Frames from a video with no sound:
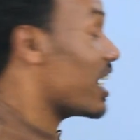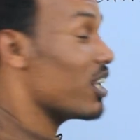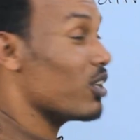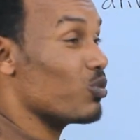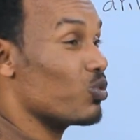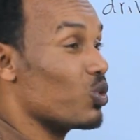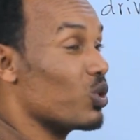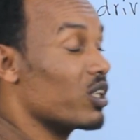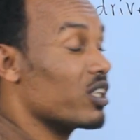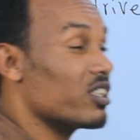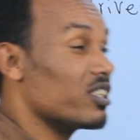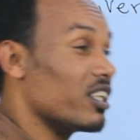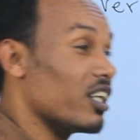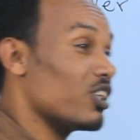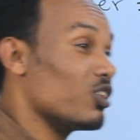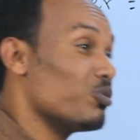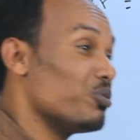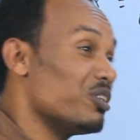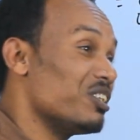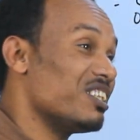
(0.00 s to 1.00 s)
kind of work is
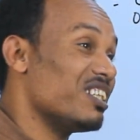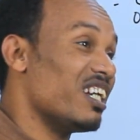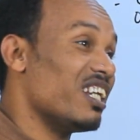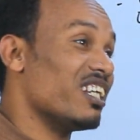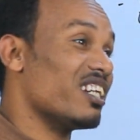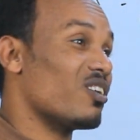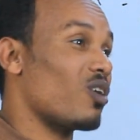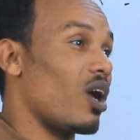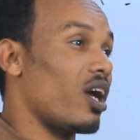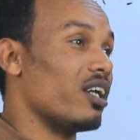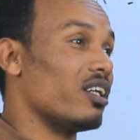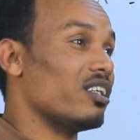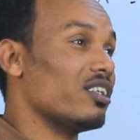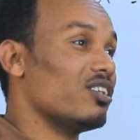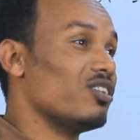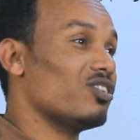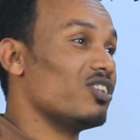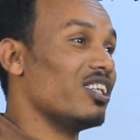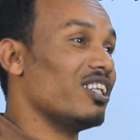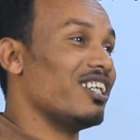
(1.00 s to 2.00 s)
said to be daily grind. You
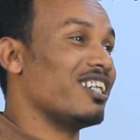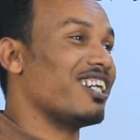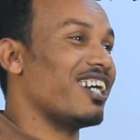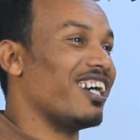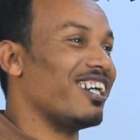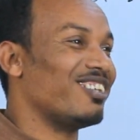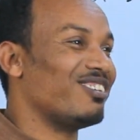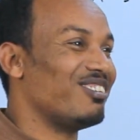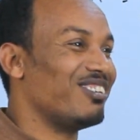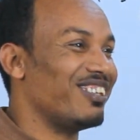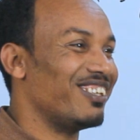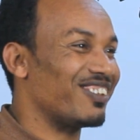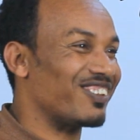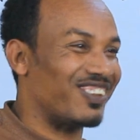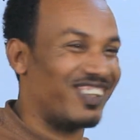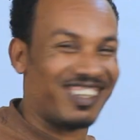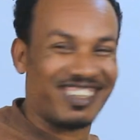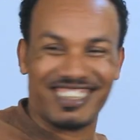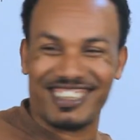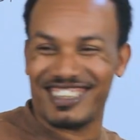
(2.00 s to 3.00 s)
don't daily grind,
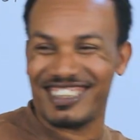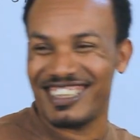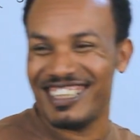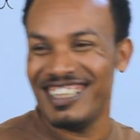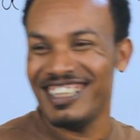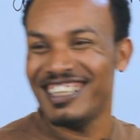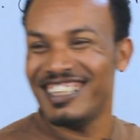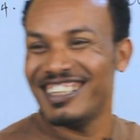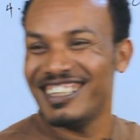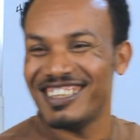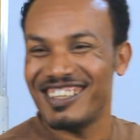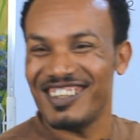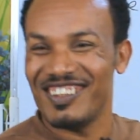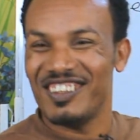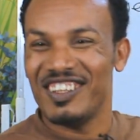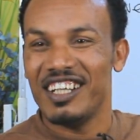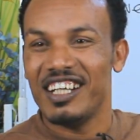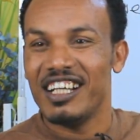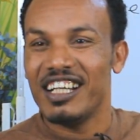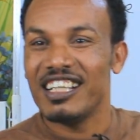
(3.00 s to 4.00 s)
right?
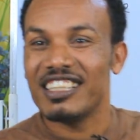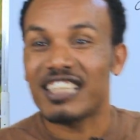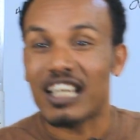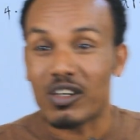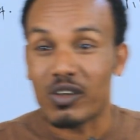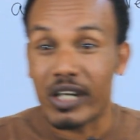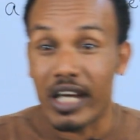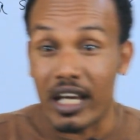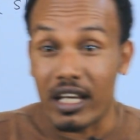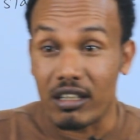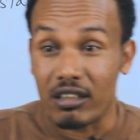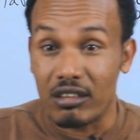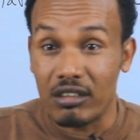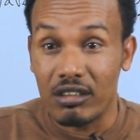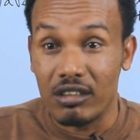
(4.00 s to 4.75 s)
So is that okay?